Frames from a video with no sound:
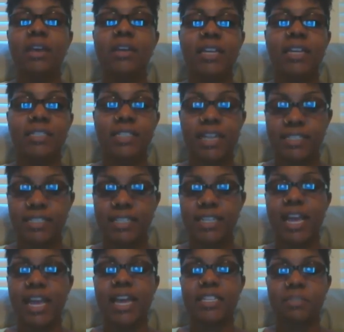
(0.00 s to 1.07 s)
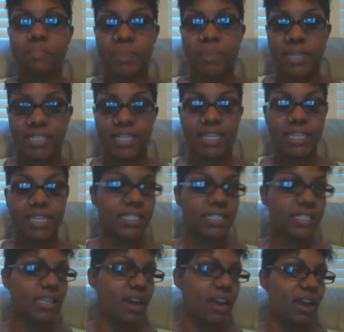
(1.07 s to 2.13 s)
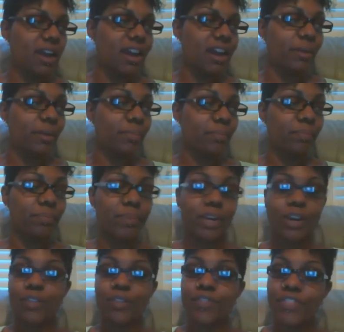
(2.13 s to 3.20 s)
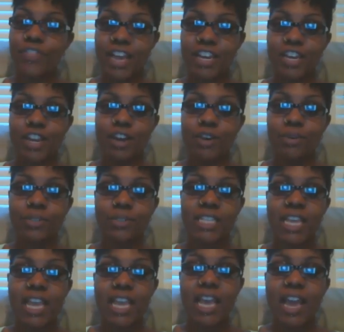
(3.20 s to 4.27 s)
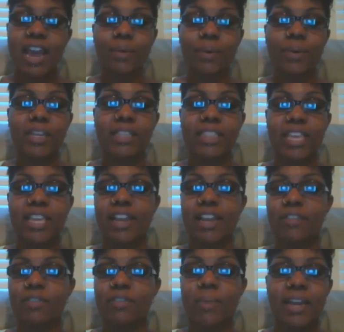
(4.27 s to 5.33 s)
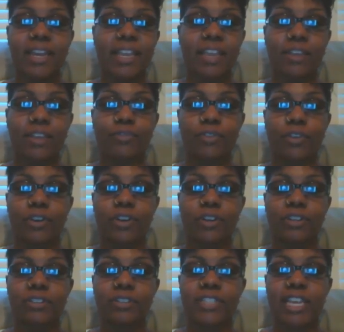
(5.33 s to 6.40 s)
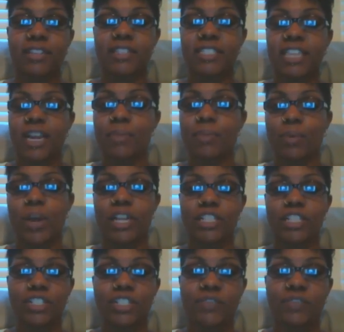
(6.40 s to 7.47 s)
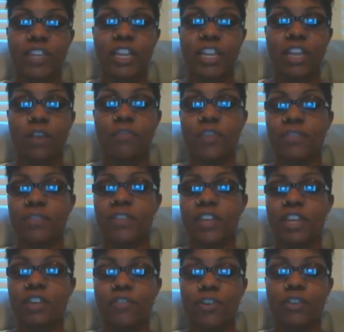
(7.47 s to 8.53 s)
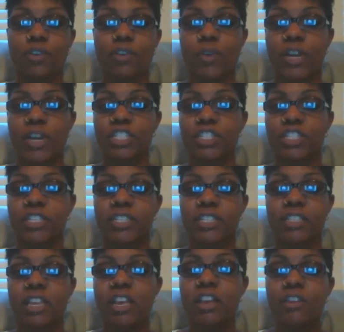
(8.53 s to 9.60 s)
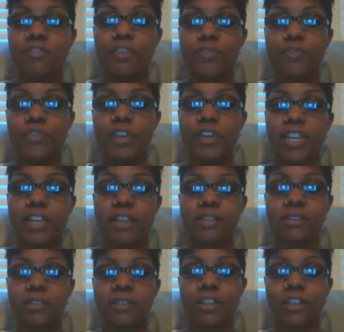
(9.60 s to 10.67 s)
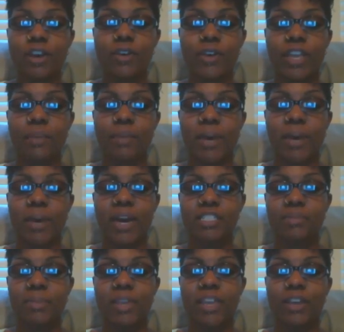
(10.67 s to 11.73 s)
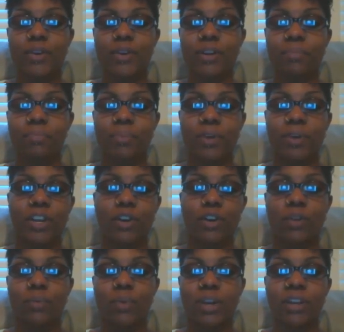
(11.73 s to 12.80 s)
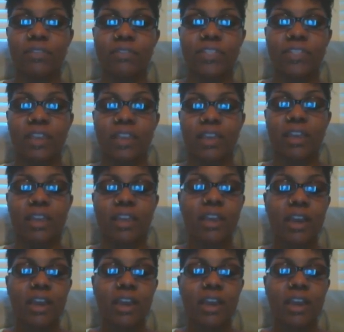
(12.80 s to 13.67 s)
conduct it as business. But on that note, I want to thank everybody for taking the time to watch this video. If you have any further questions, feel free to, inbox me or put it on one of the